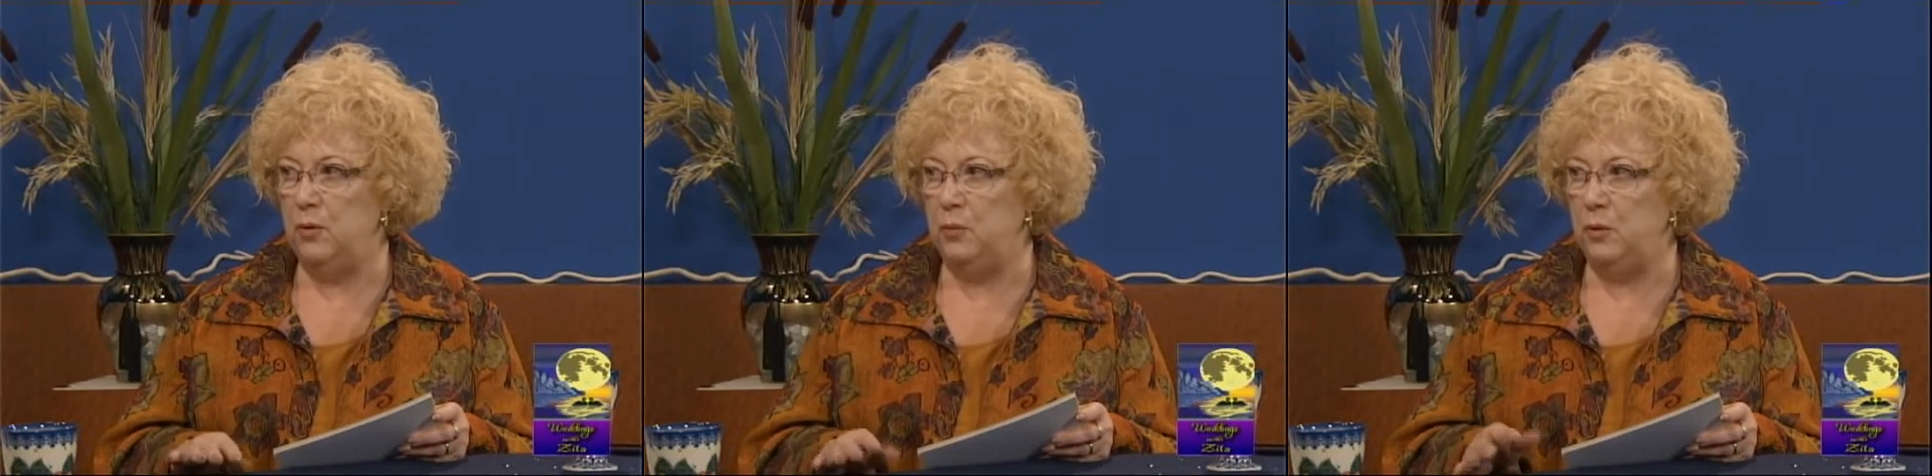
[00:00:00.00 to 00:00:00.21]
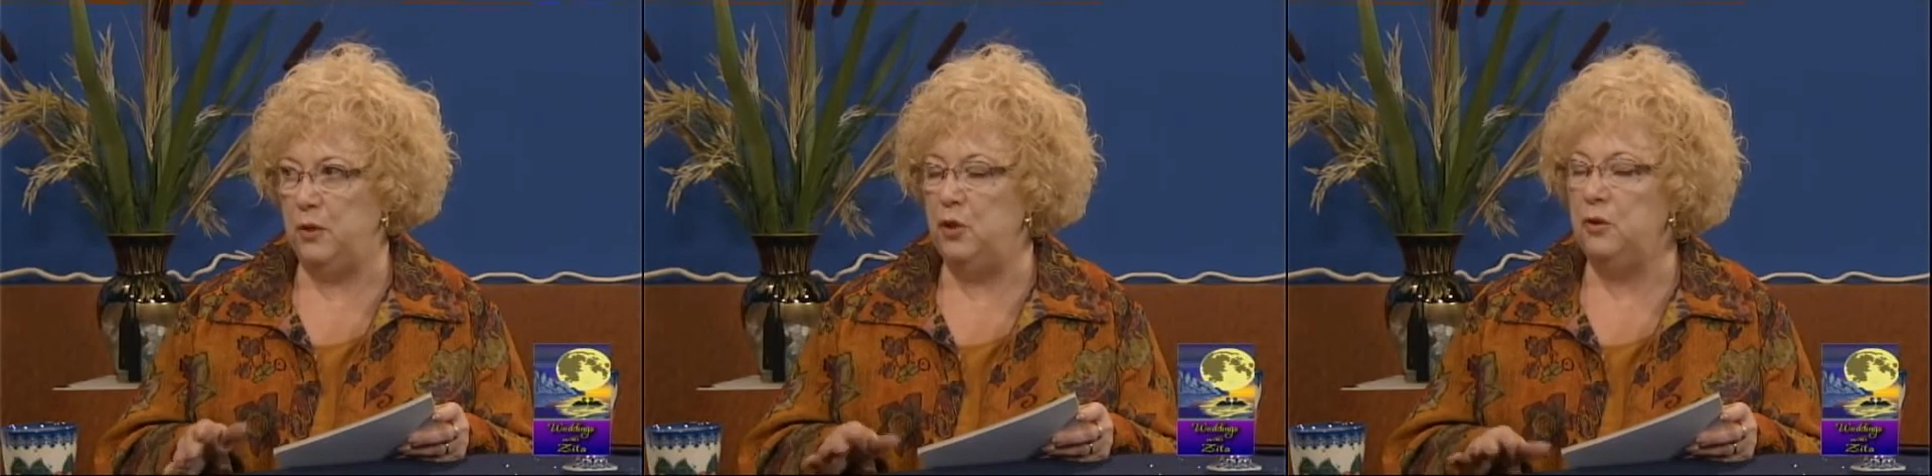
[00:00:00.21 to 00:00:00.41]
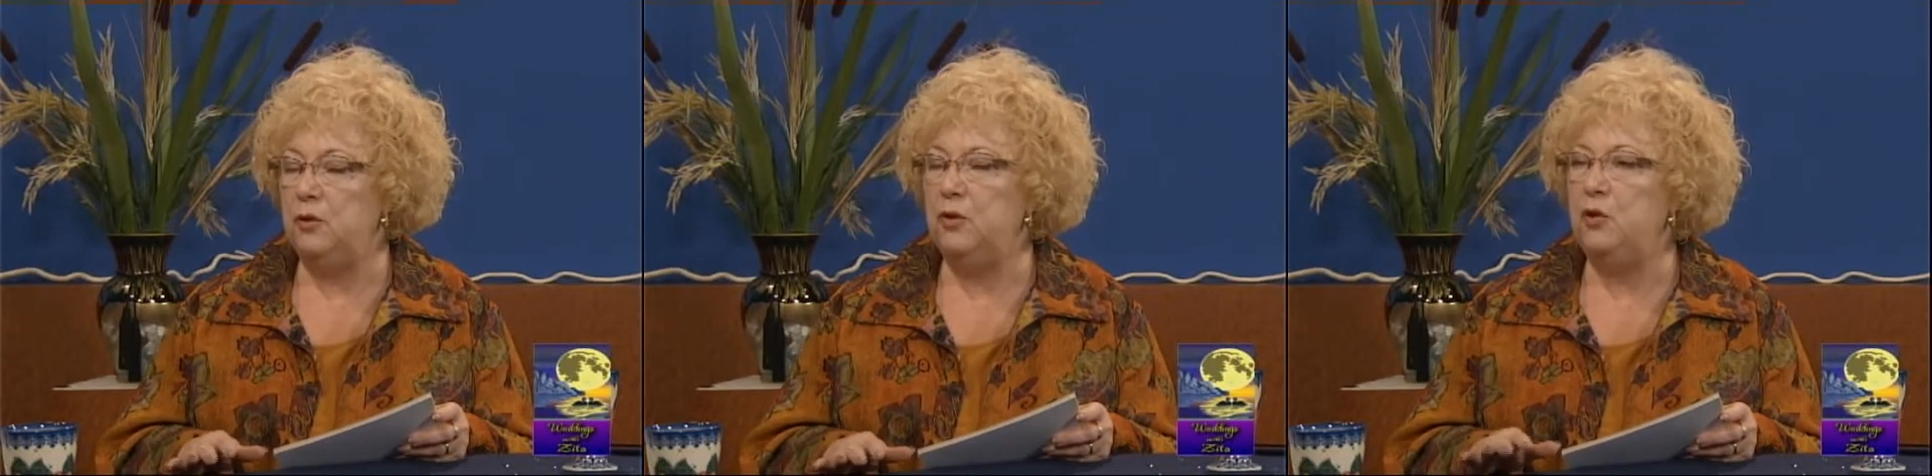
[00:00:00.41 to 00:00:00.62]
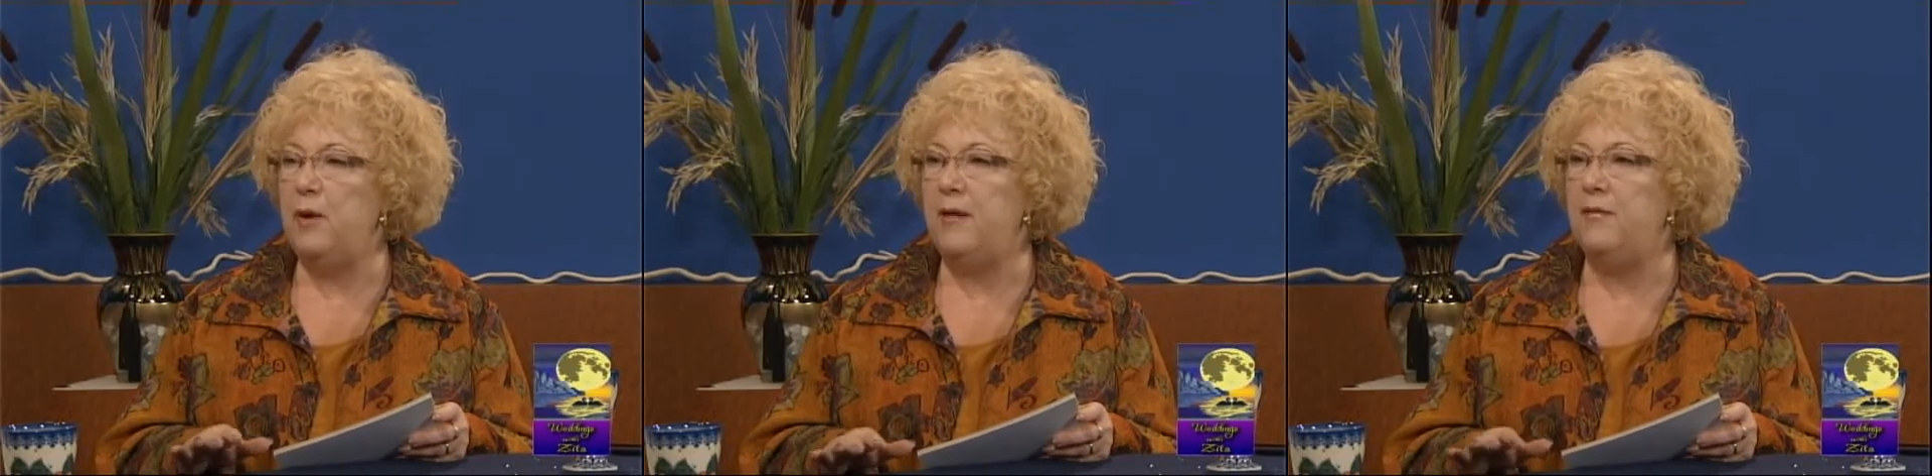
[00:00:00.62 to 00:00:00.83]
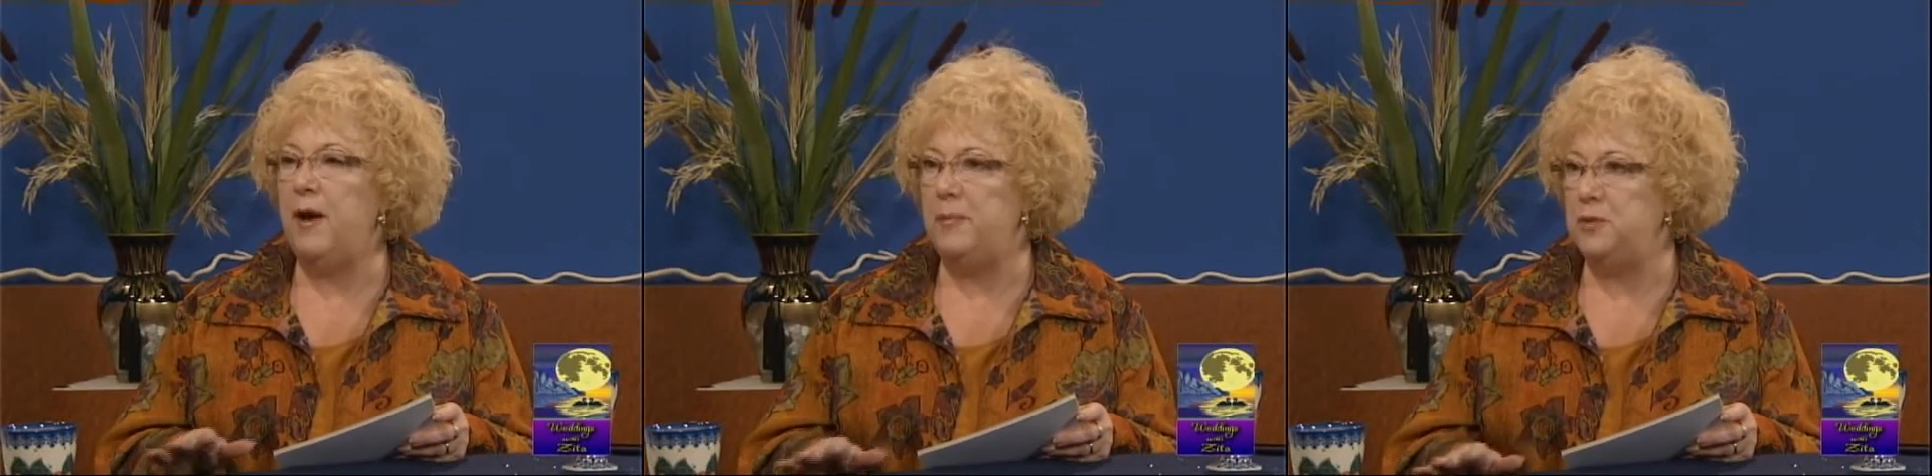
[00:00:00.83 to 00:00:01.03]
what you you
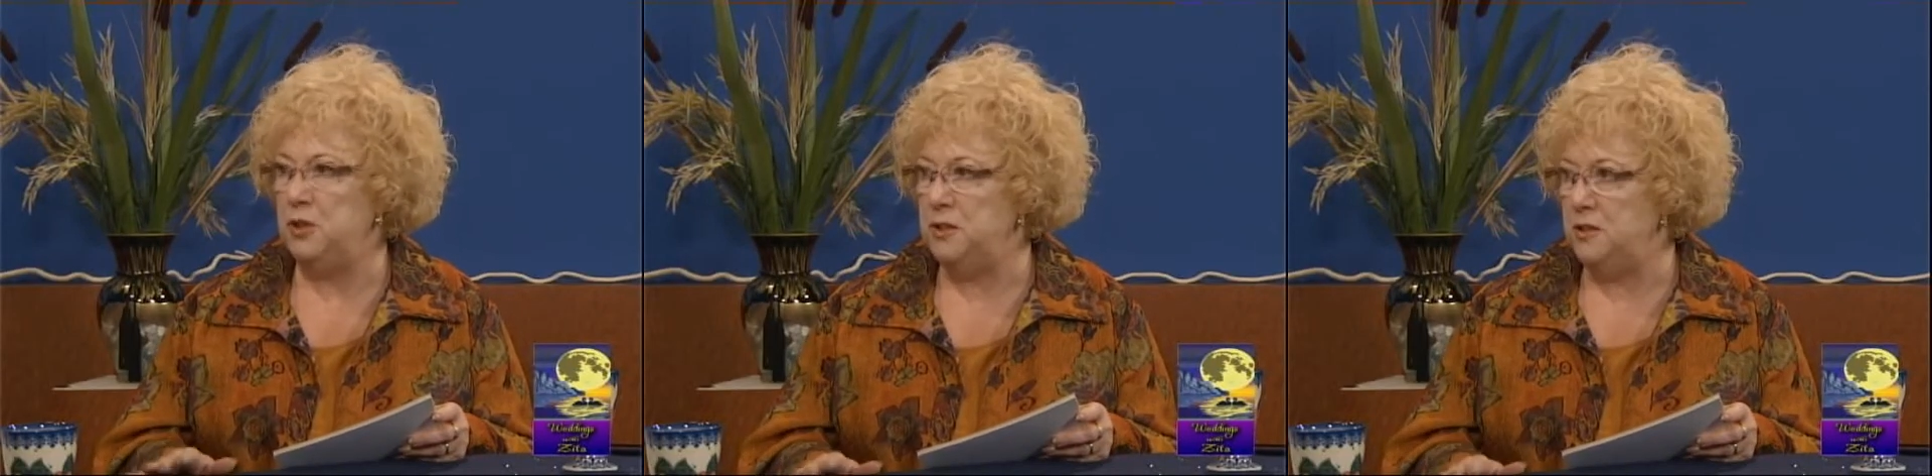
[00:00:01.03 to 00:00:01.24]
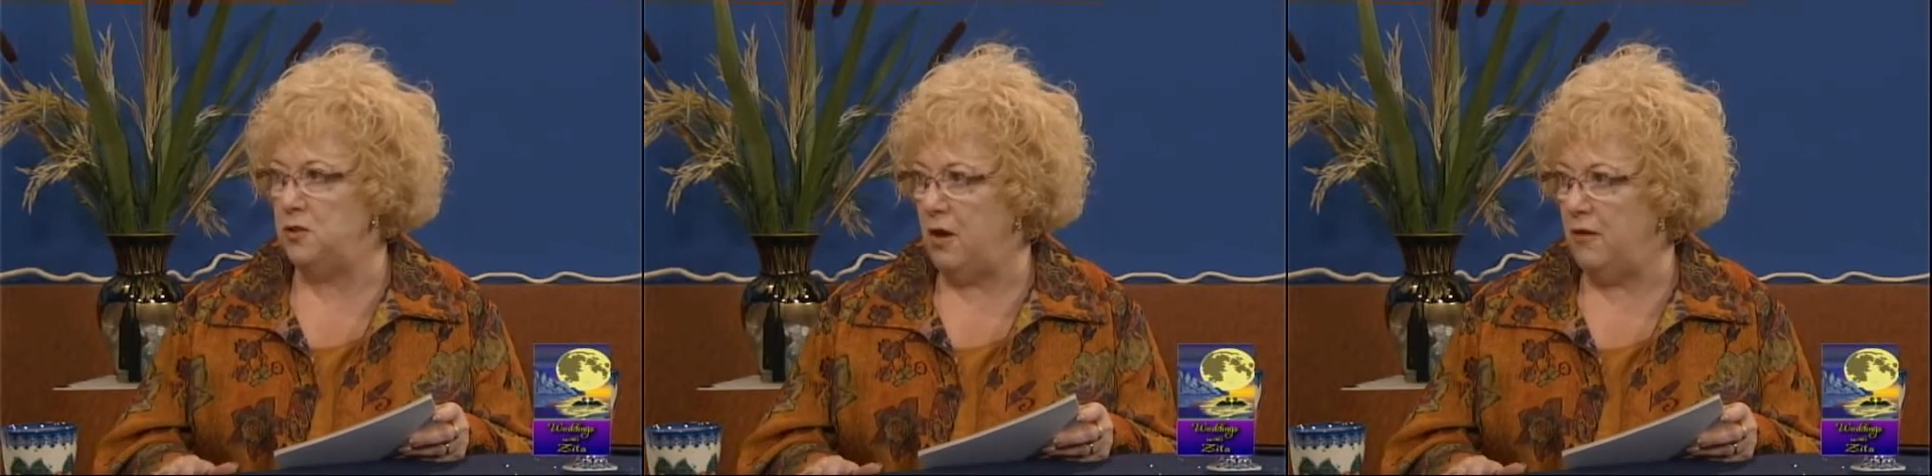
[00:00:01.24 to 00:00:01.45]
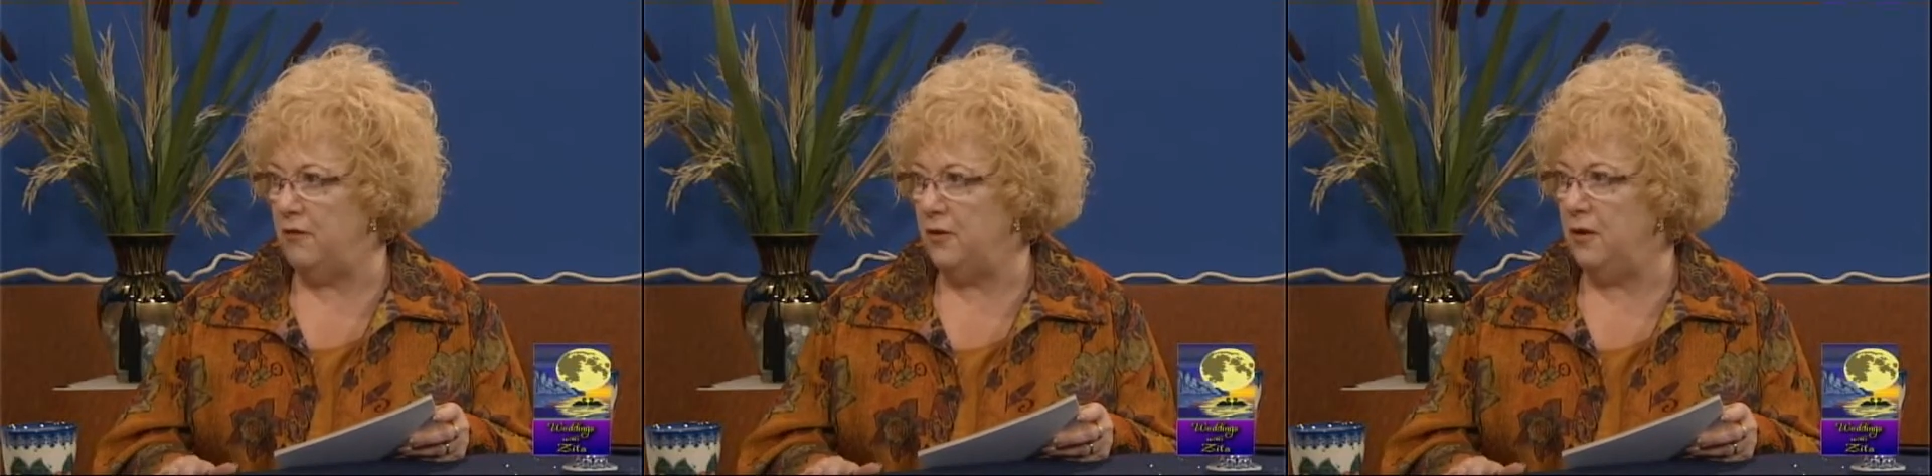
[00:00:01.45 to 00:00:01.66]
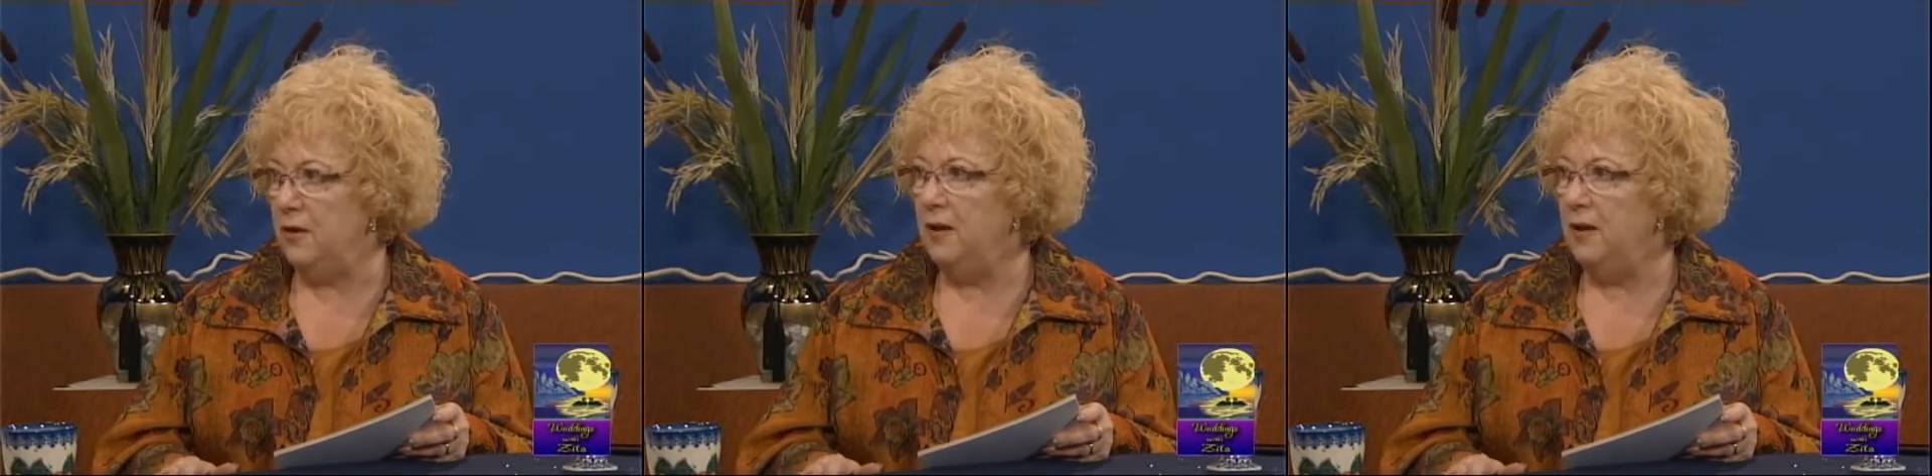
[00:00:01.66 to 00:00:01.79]
have options to offer.